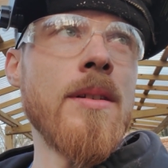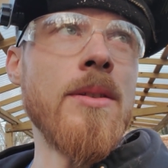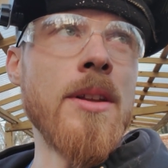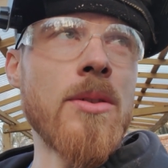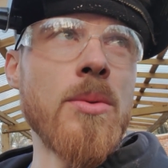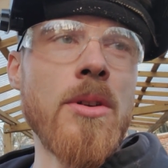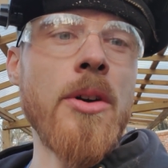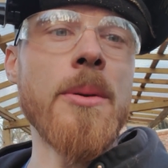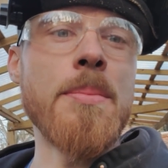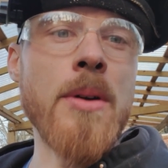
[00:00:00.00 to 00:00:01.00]
this was
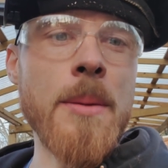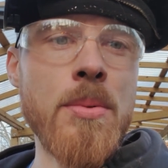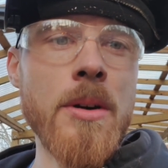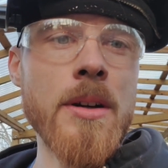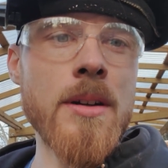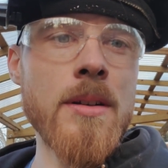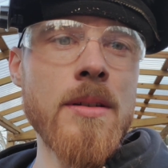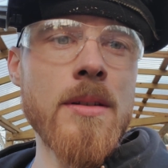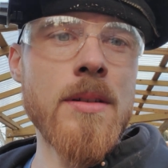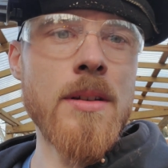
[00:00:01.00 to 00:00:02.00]
all the prep work,
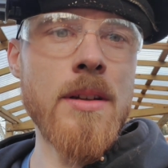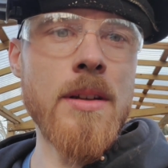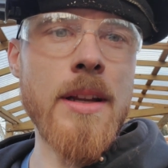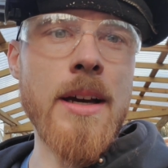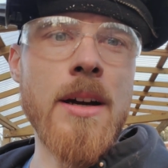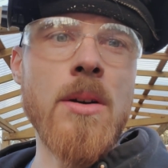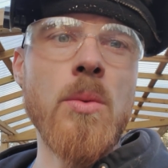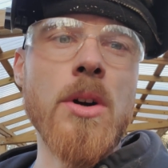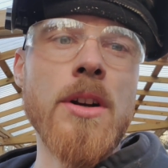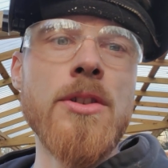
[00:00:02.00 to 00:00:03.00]
and now
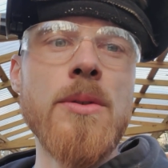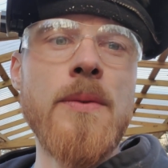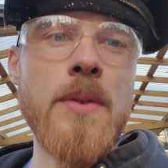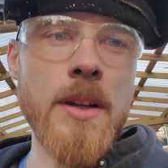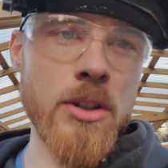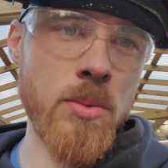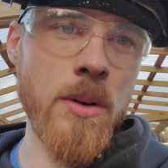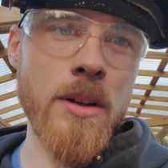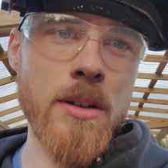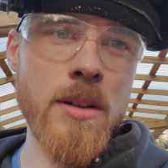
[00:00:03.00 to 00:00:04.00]
we're going to do finish
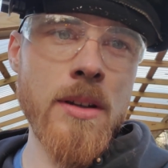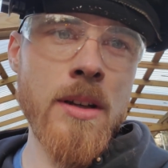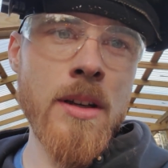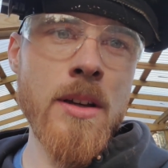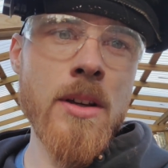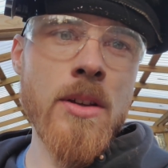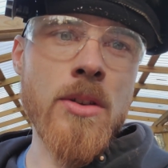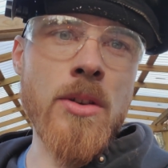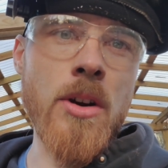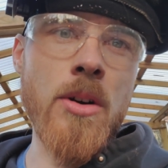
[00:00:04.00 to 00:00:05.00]
work.
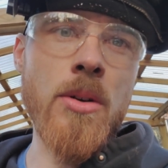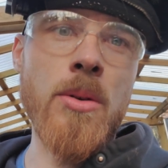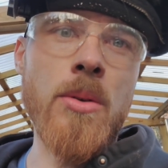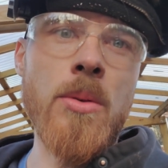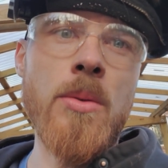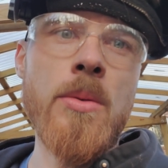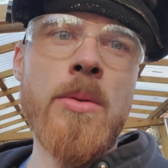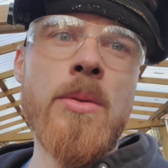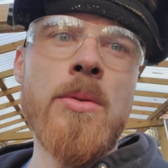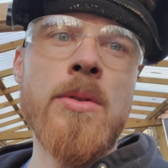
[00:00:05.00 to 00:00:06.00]
So
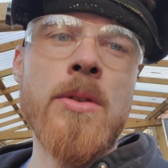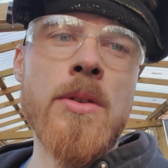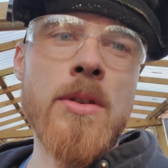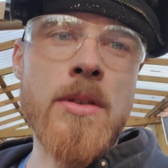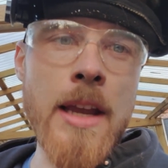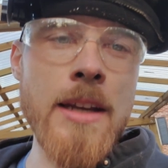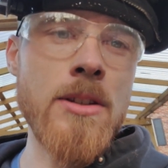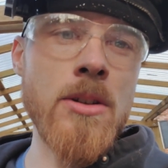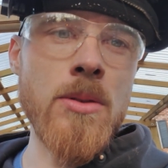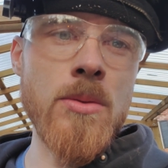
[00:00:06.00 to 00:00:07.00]

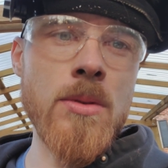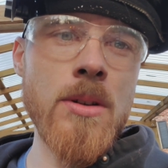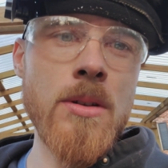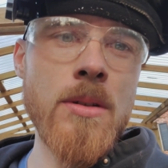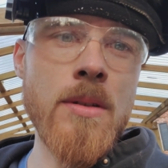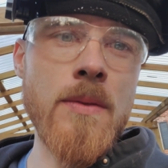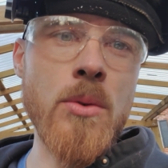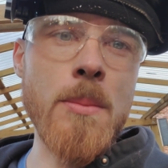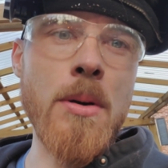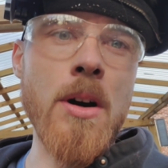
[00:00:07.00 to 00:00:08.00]
stay tuned
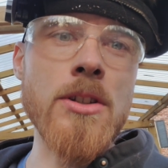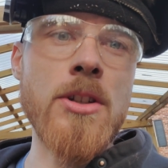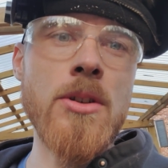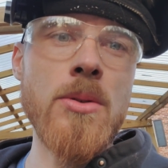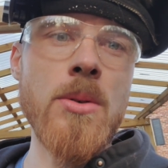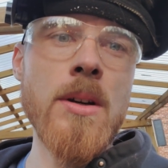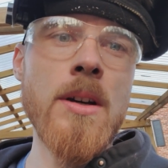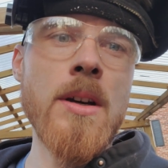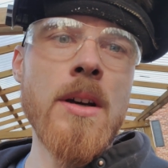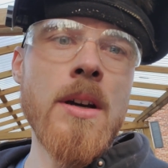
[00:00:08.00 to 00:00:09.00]
for part
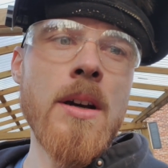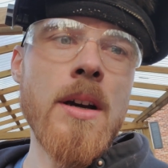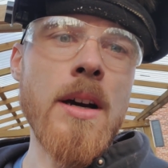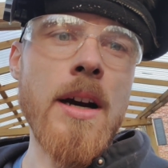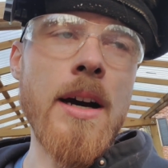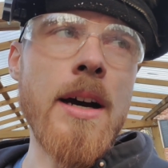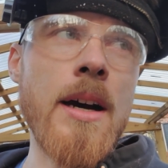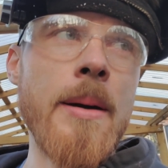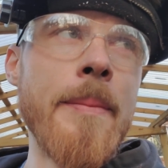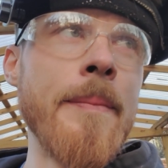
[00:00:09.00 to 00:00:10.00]
2.
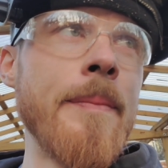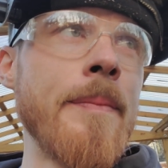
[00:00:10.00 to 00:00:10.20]
I